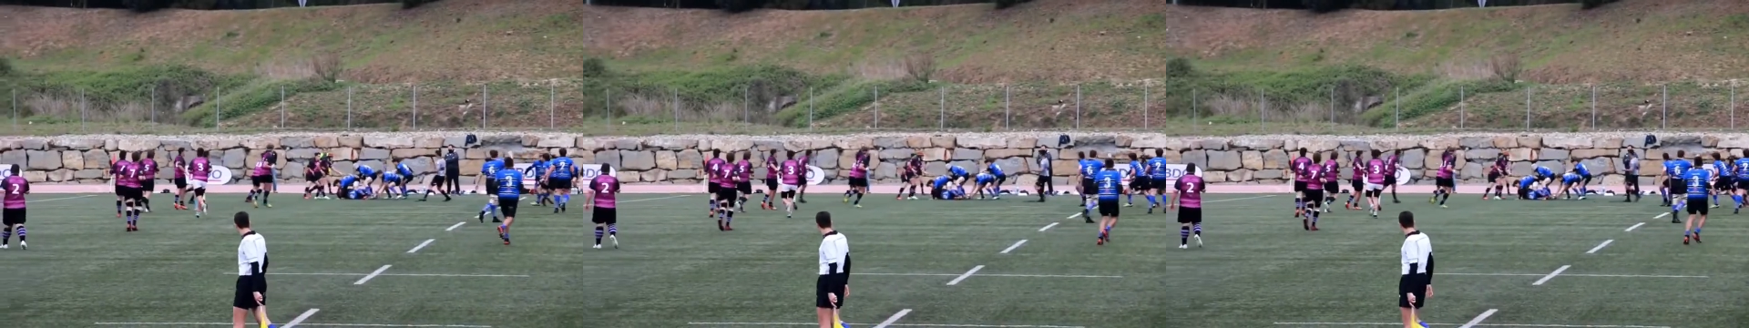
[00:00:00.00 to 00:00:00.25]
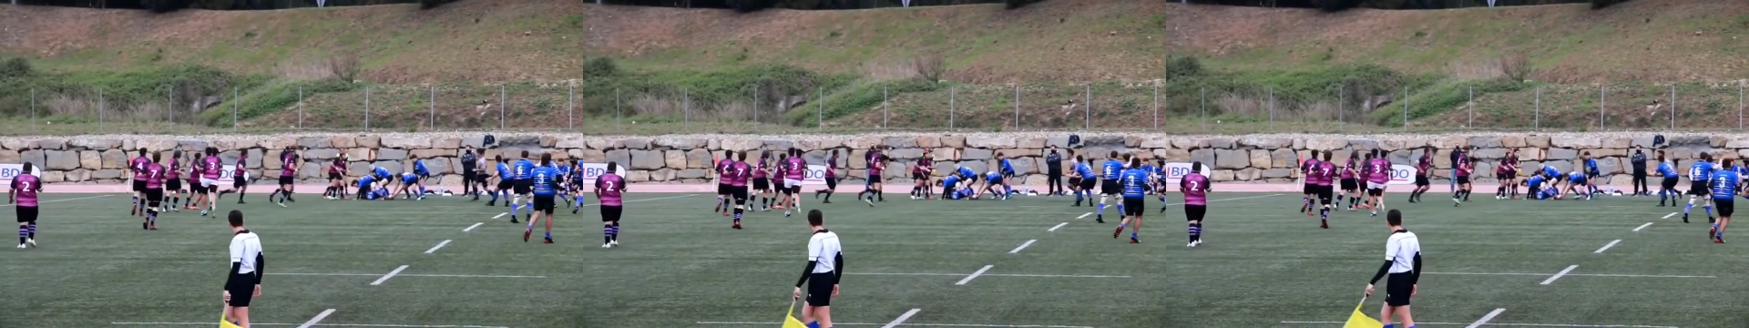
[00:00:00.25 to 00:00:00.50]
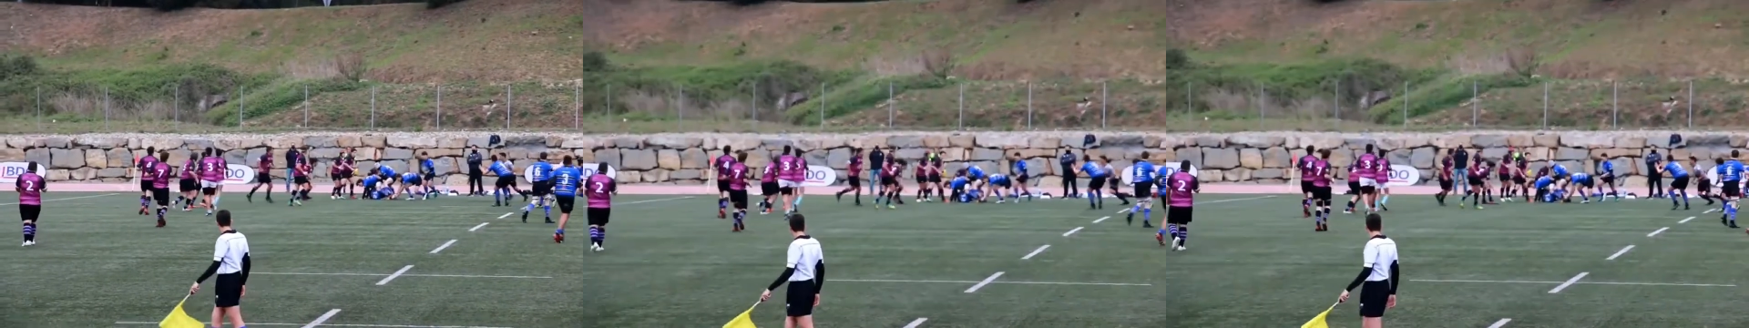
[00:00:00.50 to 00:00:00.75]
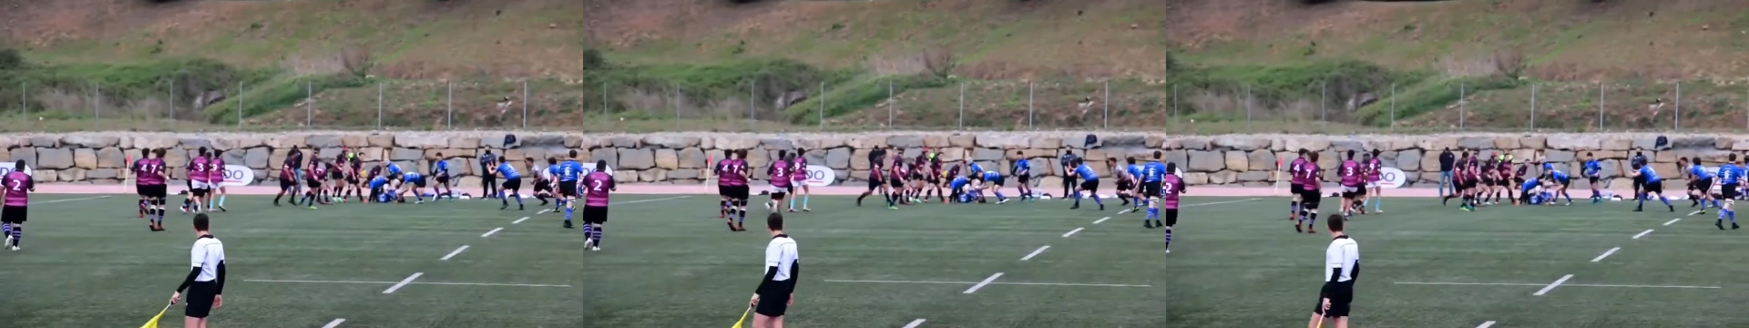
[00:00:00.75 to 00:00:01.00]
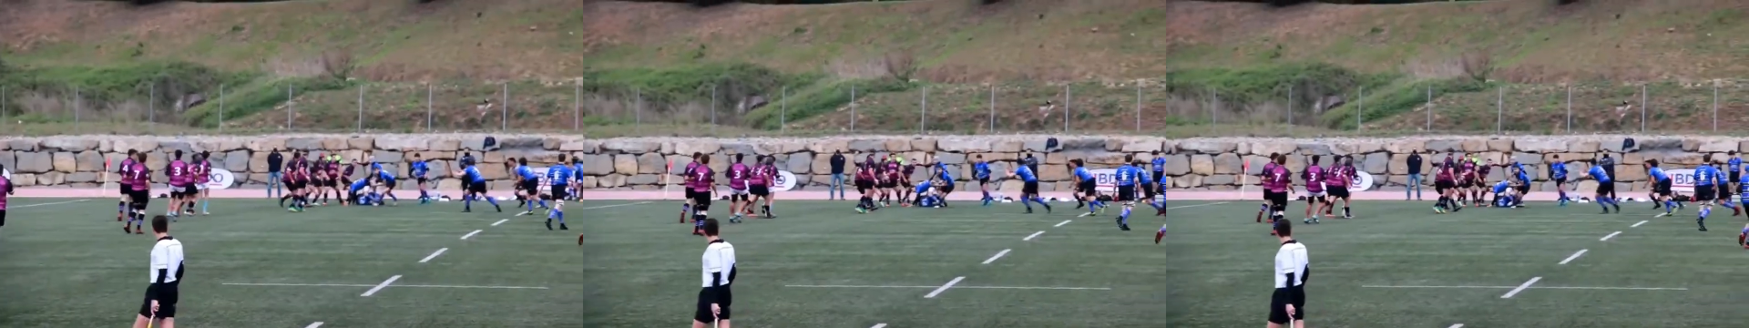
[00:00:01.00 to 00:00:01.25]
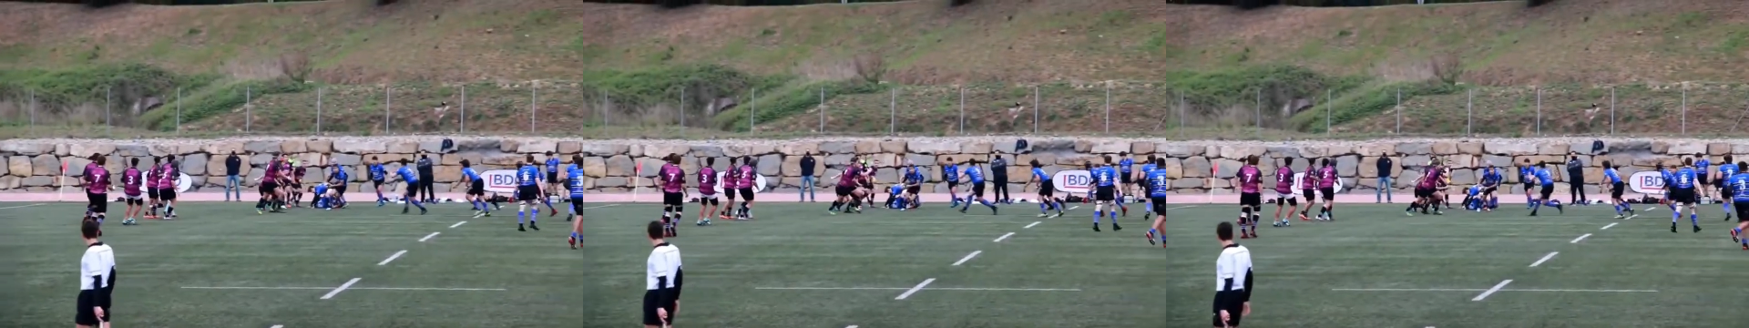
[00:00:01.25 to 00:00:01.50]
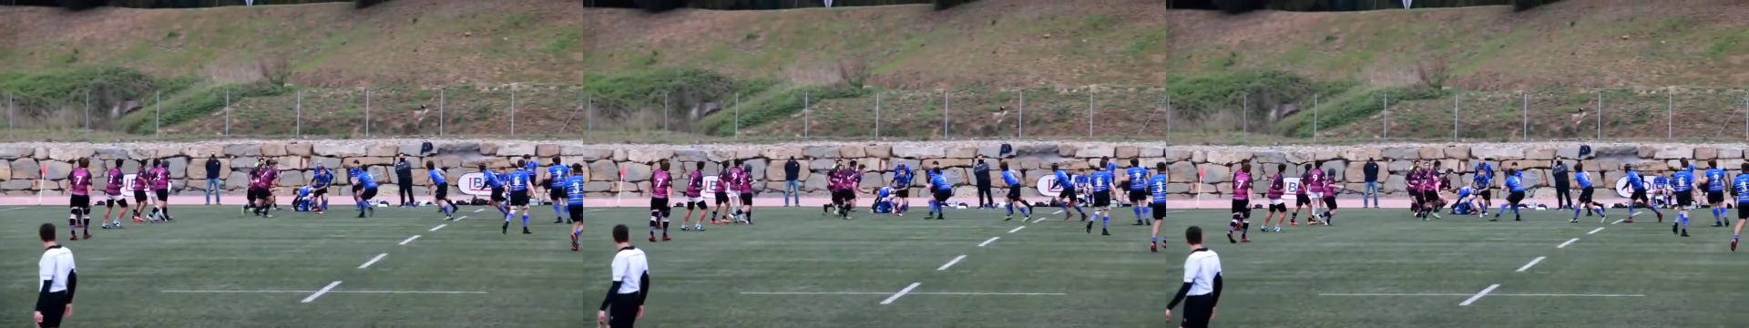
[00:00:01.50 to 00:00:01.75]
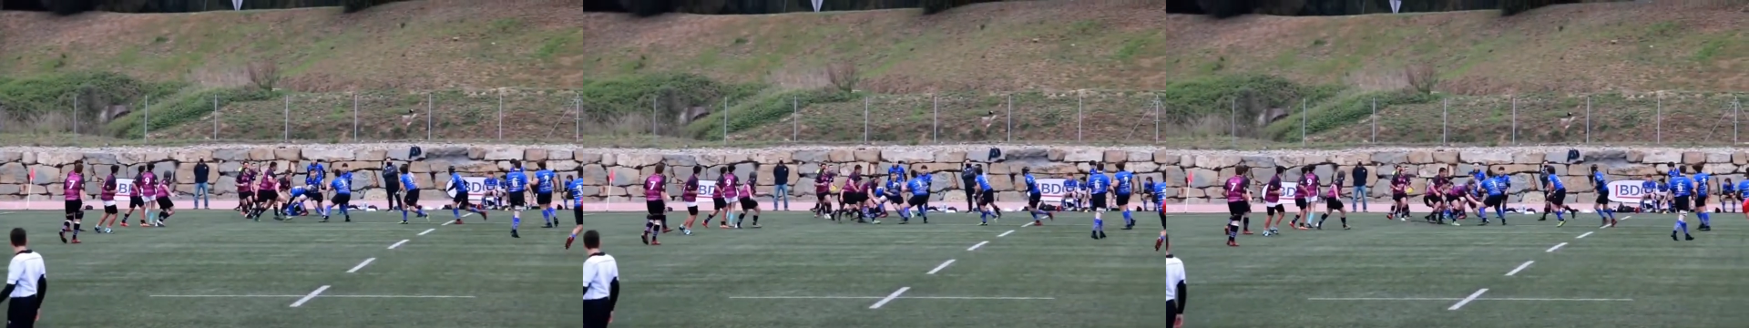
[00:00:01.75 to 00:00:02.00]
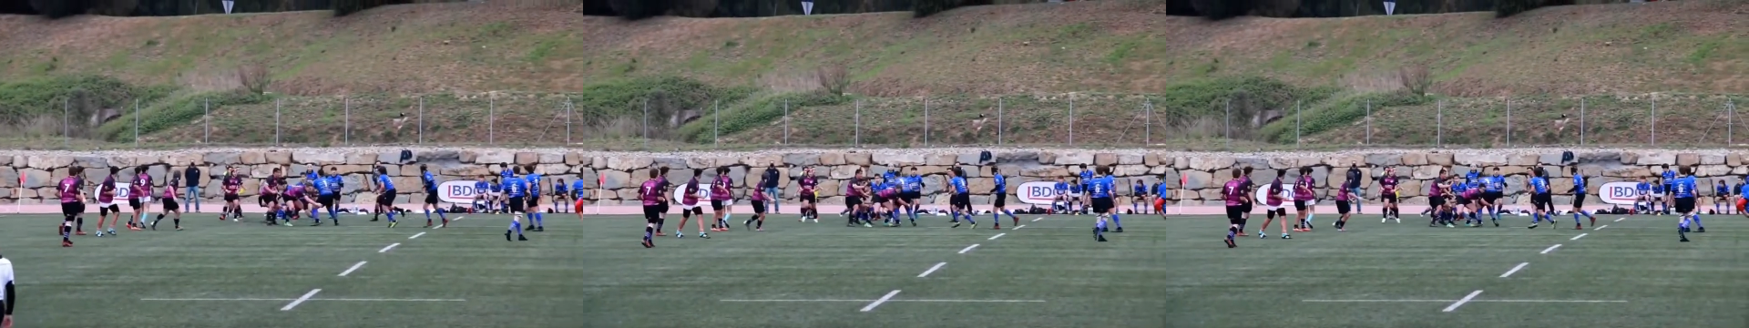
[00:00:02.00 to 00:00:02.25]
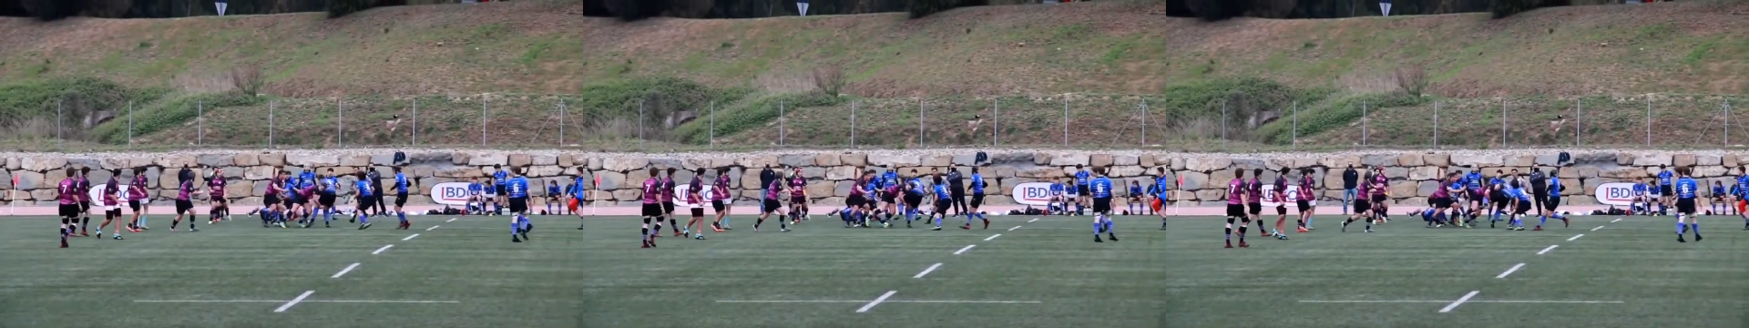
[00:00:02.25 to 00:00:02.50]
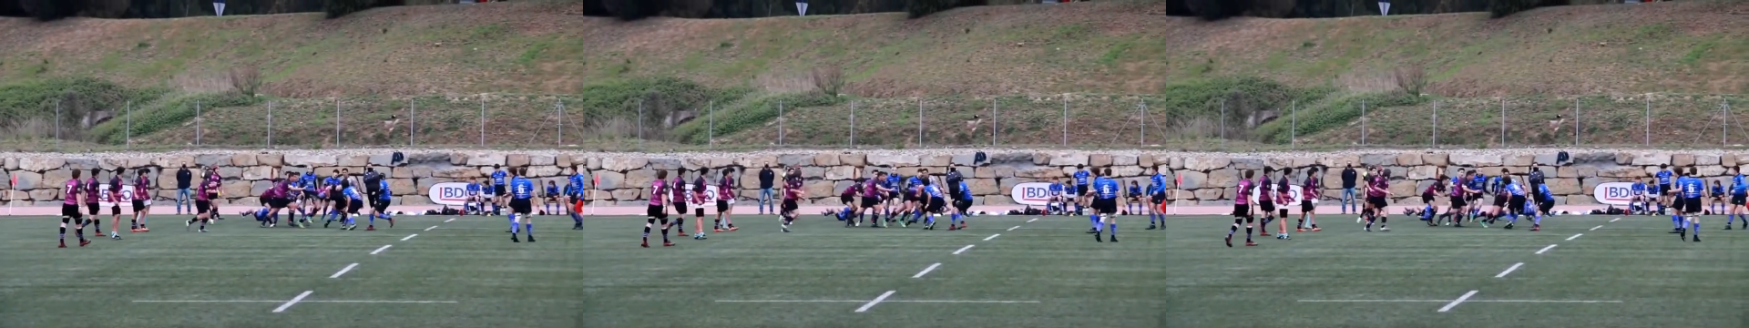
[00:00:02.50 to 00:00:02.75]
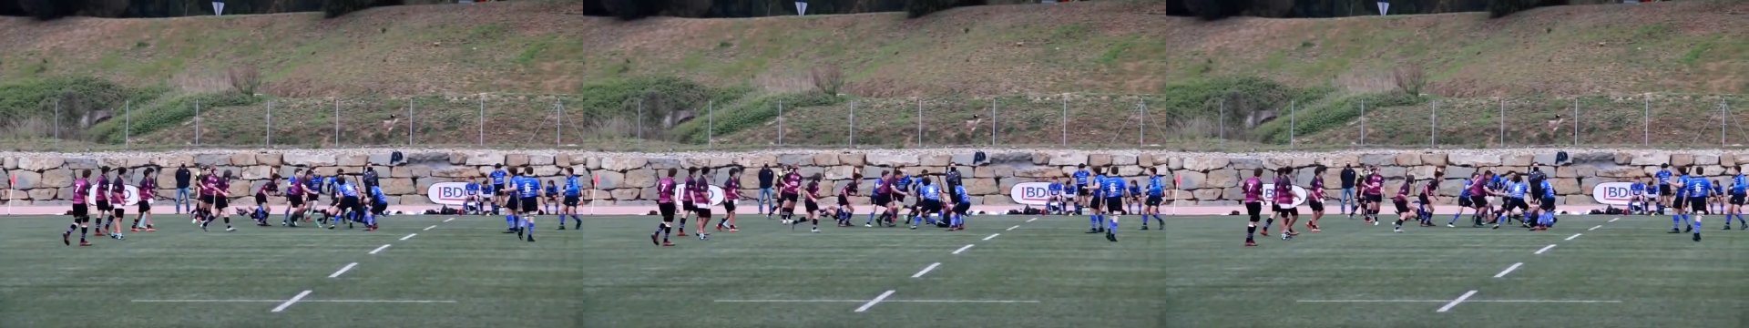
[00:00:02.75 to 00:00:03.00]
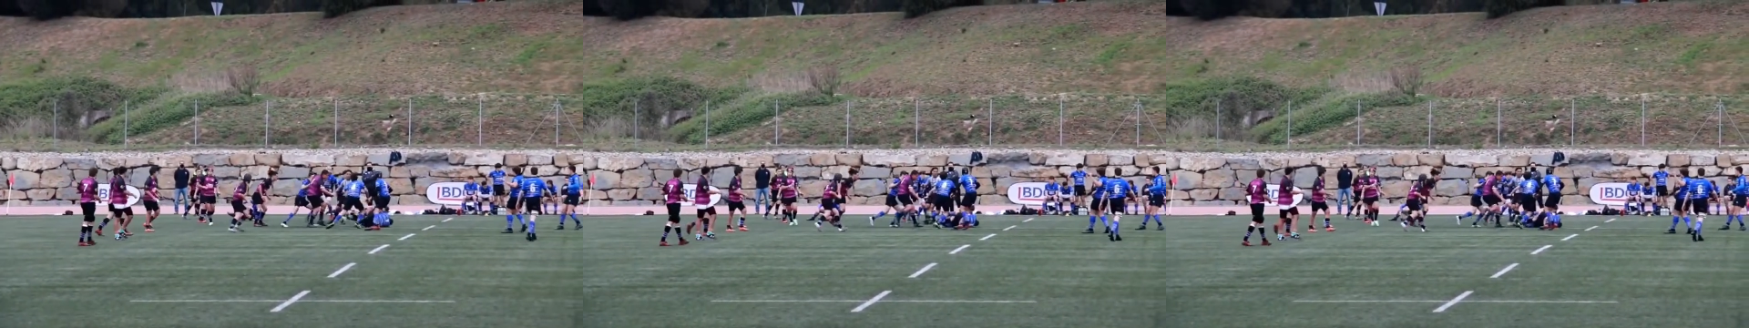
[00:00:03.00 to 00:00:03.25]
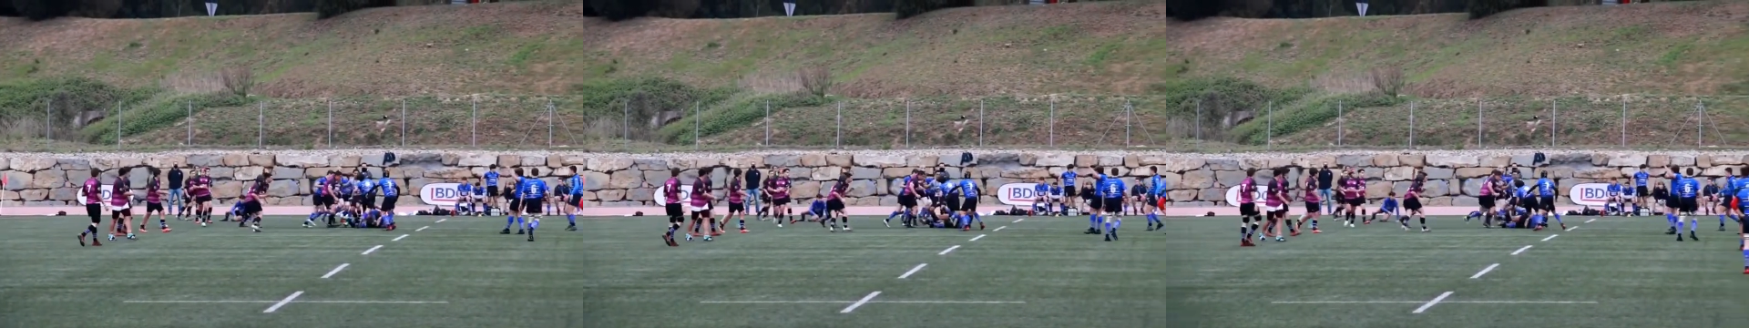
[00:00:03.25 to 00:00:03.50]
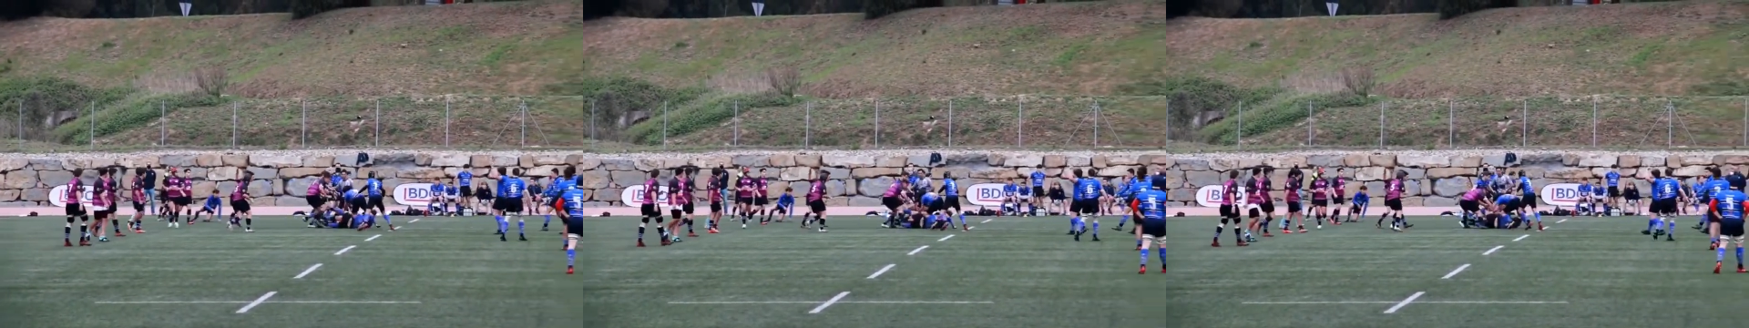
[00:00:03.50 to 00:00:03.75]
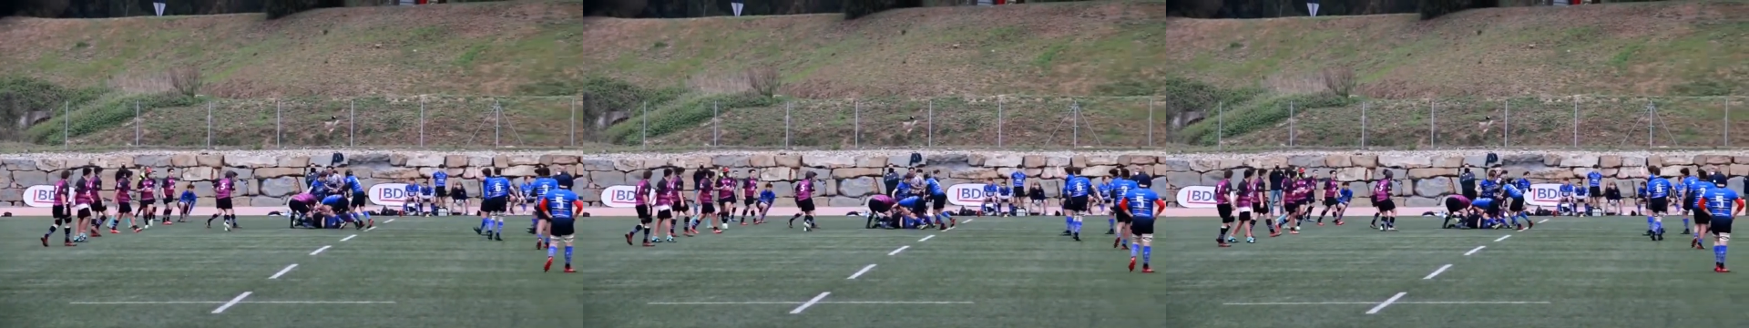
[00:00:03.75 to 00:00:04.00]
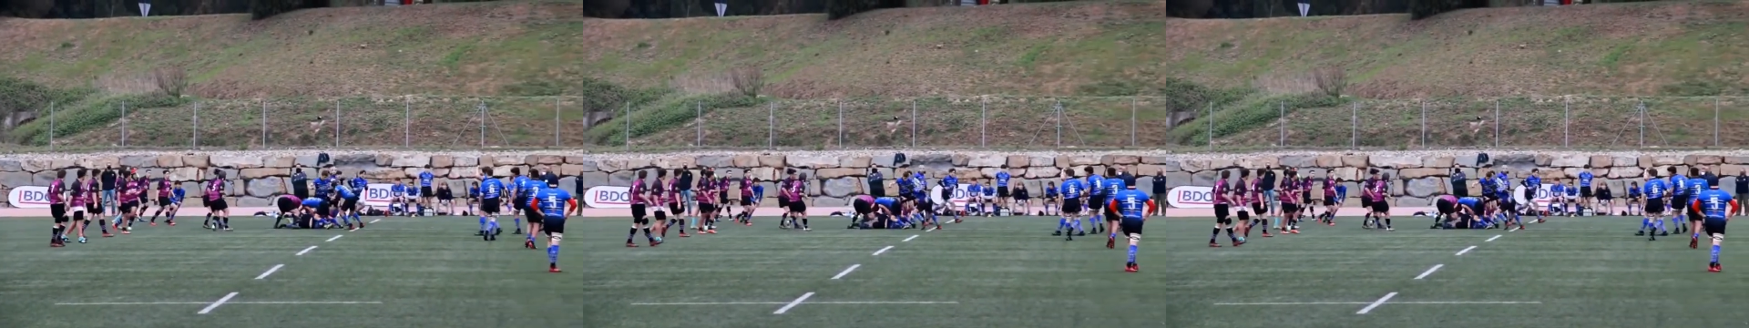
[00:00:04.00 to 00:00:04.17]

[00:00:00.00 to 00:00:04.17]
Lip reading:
(no speaker visible)